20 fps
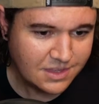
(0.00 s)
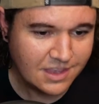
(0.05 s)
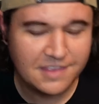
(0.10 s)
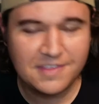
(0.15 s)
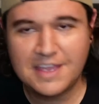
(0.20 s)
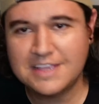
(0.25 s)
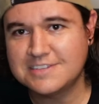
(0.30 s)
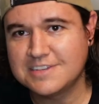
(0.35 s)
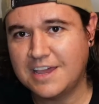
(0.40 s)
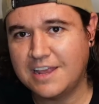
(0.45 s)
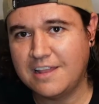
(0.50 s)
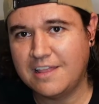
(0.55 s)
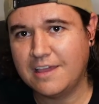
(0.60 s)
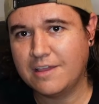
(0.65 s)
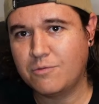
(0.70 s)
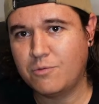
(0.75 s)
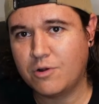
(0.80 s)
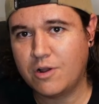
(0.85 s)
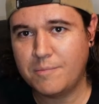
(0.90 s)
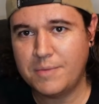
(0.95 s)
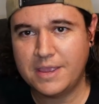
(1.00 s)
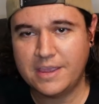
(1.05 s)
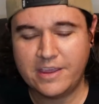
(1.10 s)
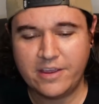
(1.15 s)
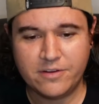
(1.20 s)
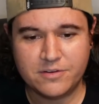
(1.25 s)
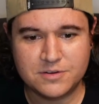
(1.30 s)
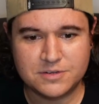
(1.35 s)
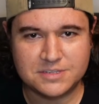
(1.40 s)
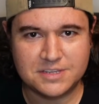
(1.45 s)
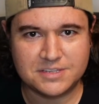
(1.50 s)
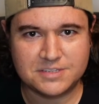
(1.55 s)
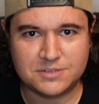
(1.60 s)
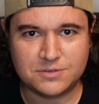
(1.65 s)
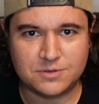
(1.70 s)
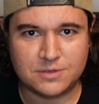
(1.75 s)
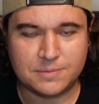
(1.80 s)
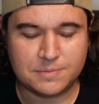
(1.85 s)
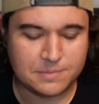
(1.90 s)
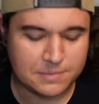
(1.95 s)
And that's kind of like what our main character says
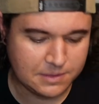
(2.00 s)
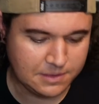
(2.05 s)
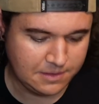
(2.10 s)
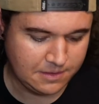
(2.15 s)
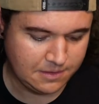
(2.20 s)
to him.